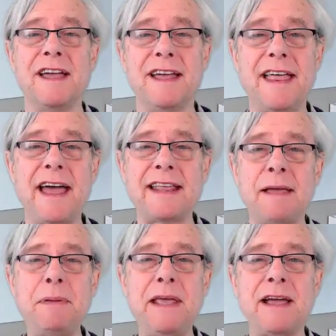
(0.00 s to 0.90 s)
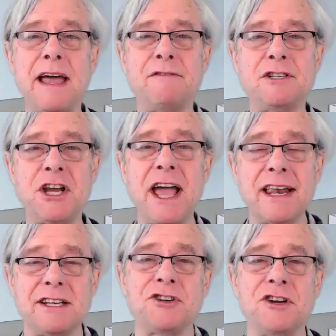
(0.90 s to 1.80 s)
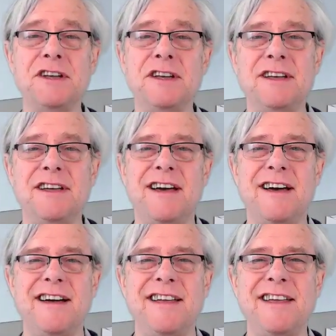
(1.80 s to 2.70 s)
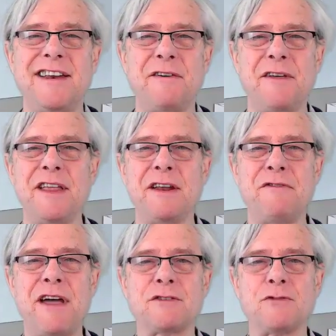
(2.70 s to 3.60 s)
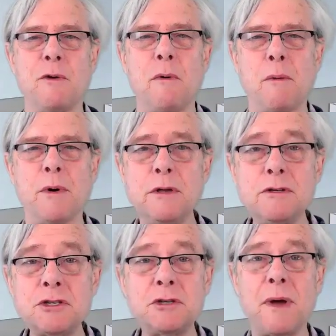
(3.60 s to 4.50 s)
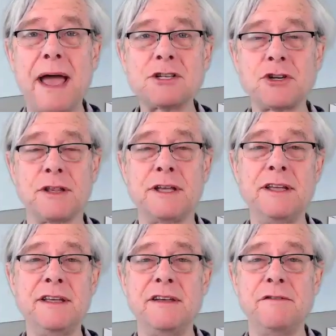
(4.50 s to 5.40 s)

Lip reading: And that can be kind of a challenge in a factory where we're used to actually,